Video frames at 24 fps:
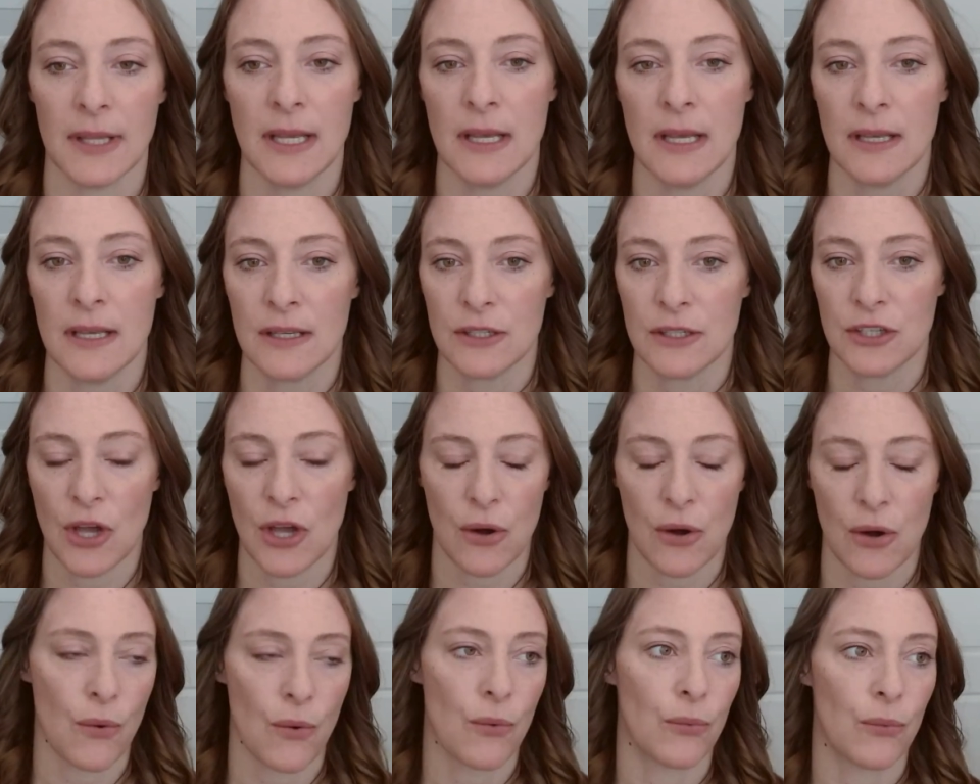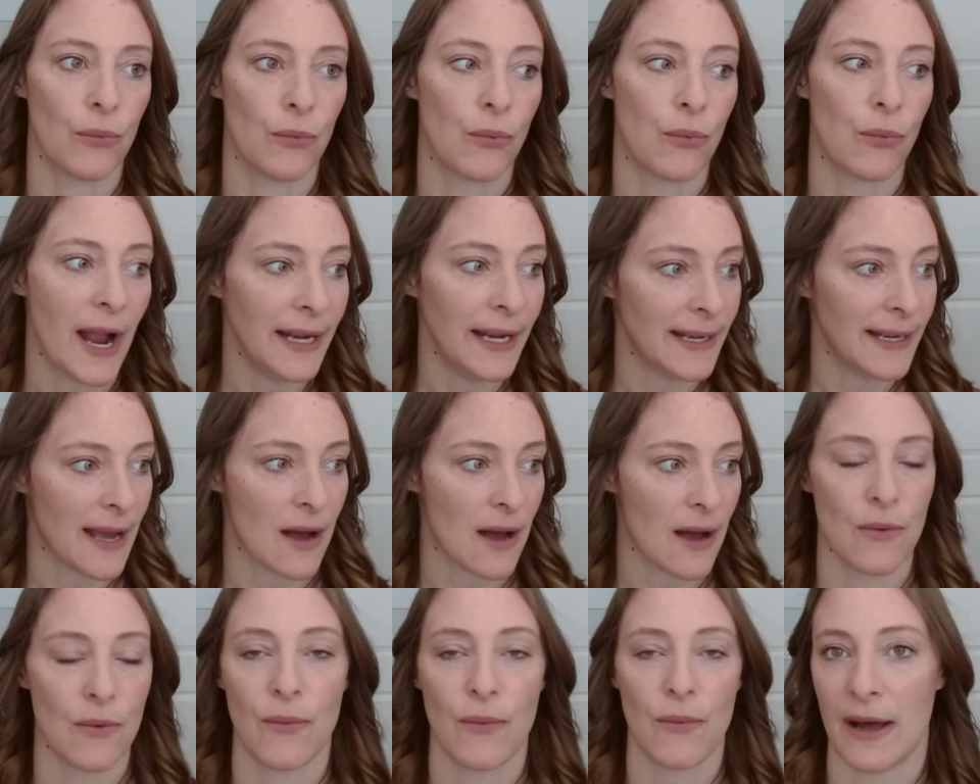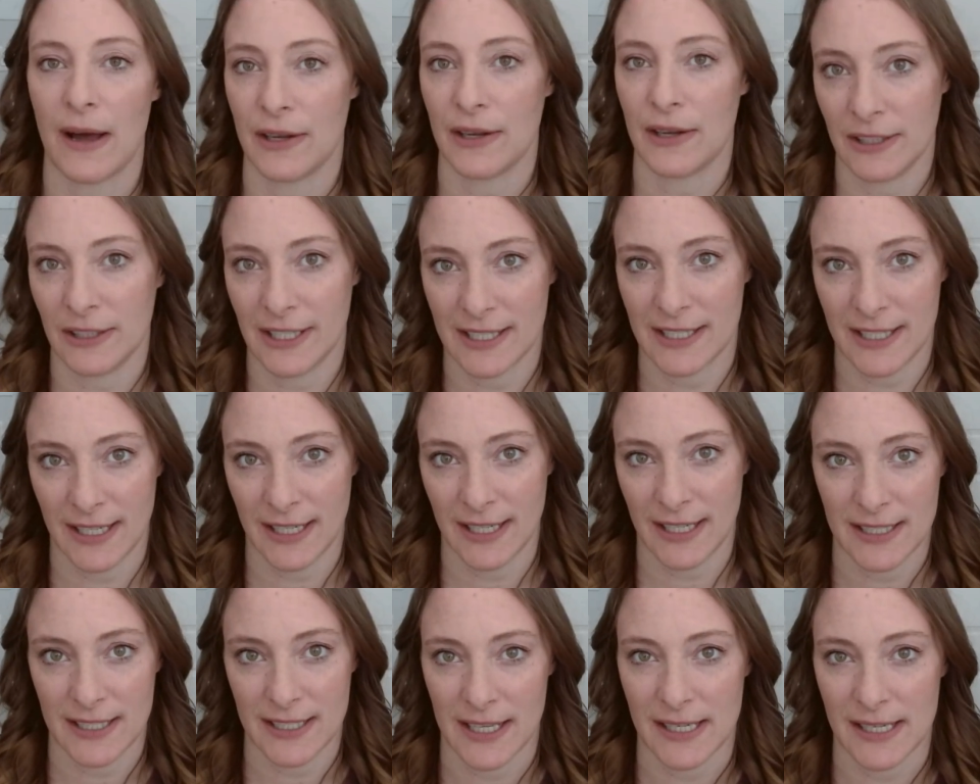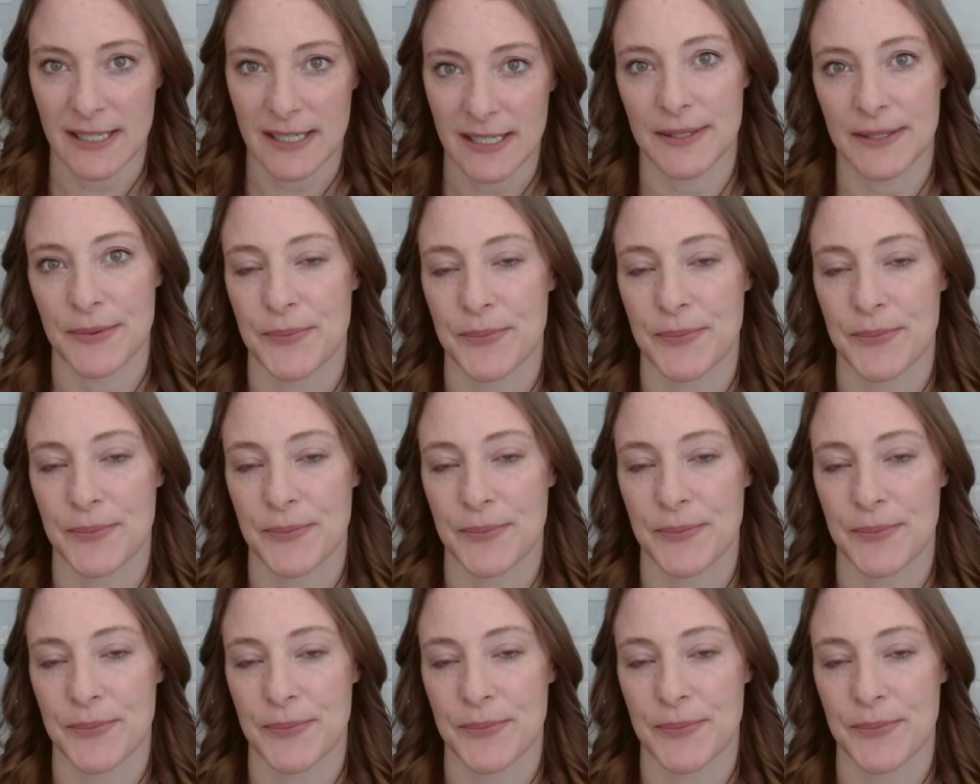So right now, while you're listening to this,